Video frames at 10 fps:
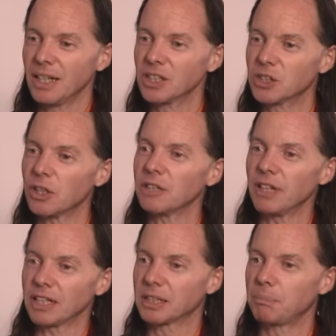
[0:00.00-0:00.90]
sort of
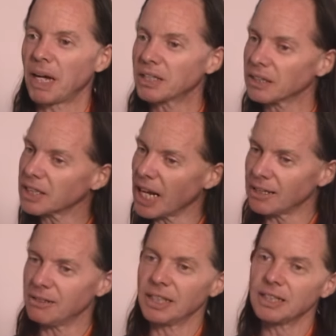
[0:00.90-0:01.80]
a special
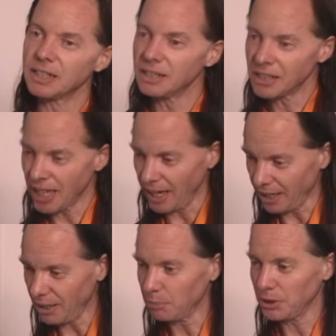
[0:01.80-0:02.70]
tantric
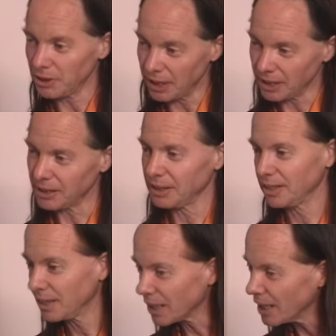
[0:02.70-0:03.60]
take on Buddha nature,
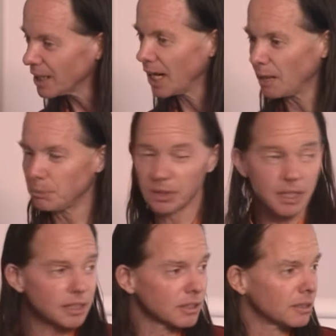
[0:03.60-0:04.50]
okay? How Buddha
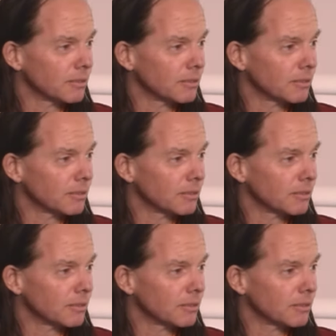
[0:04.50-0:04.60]
nature is